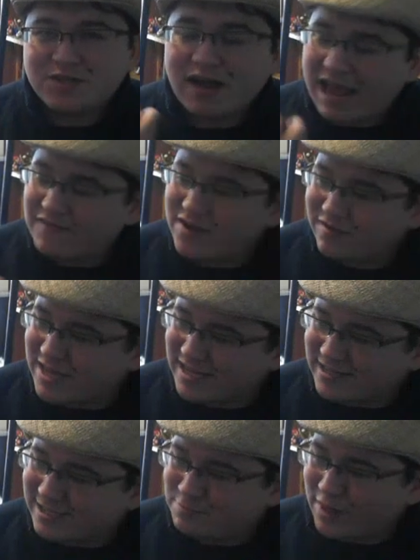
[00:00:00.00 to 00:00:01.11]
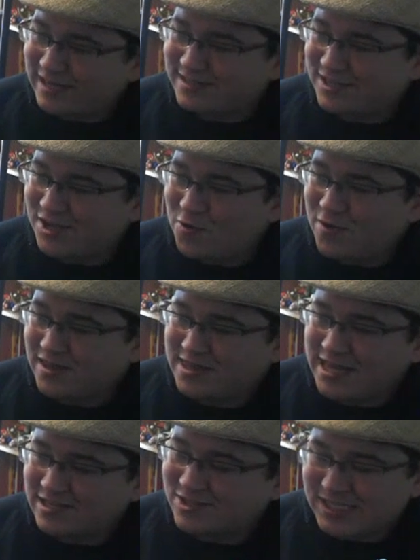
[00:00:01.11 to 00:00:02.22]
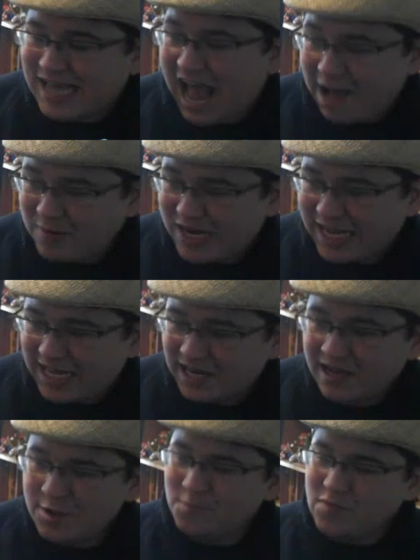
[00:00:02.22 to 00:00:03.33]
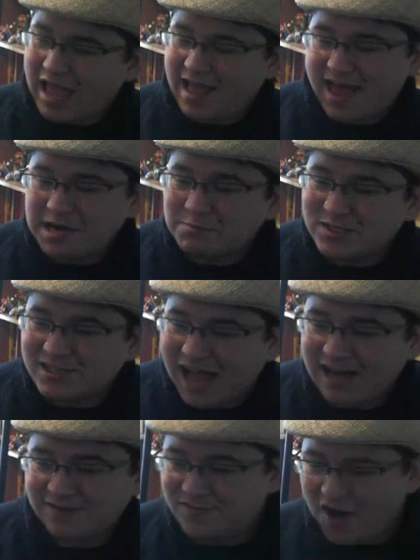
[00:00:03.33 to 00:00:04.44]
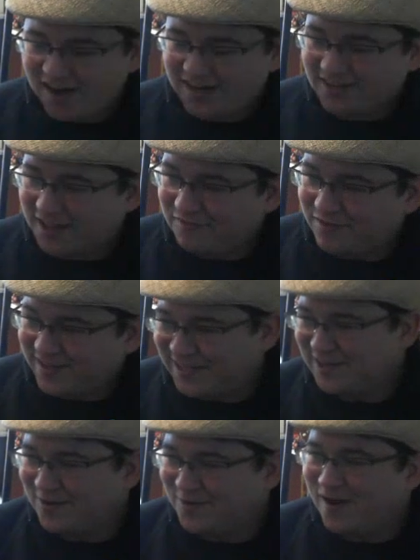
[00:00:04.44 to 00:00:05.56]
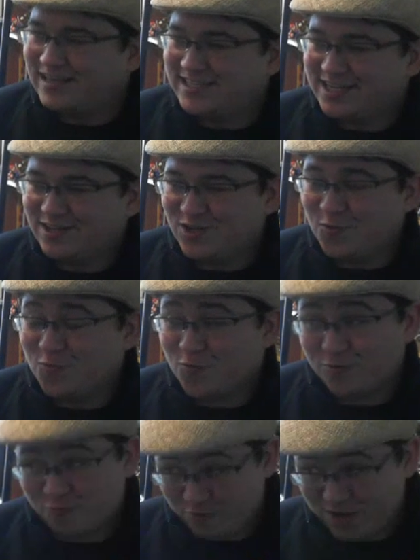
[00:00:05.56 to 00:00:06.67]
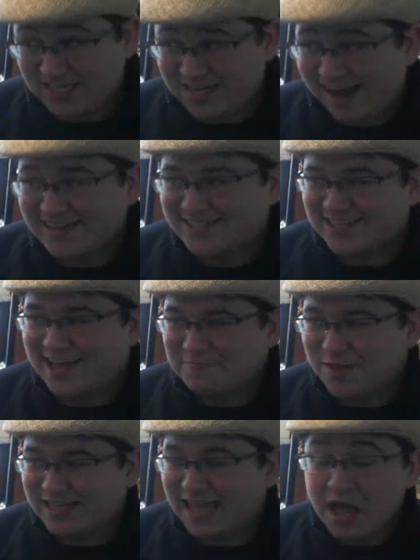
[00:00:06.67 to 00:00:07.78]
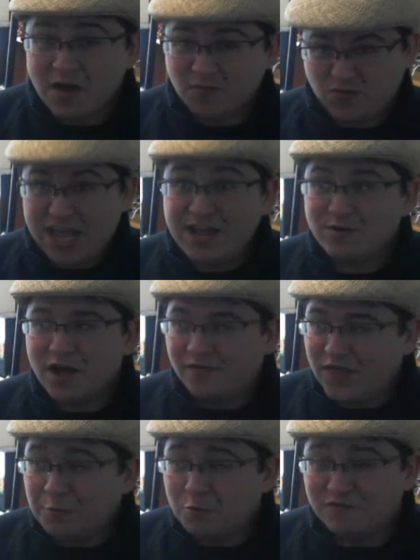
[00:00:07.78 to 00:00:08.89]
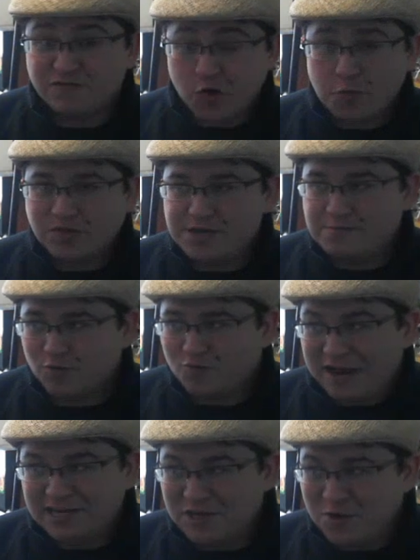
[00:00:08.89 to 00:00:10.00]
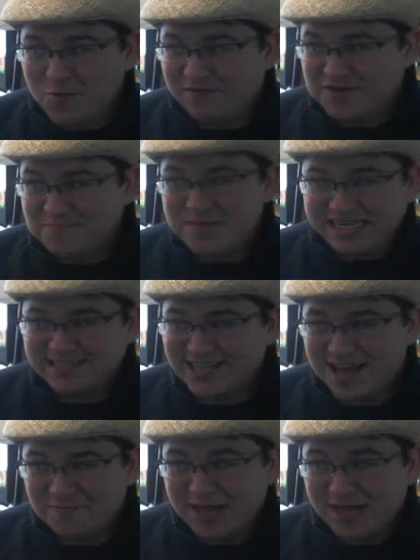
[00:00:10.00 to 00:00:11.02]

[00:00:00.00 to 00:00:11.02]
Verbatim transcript: not having everything explained to you and things just happening and animals kind of not loving you until you were really nice to them. Like they they they will verbally berate you if you're mean to them.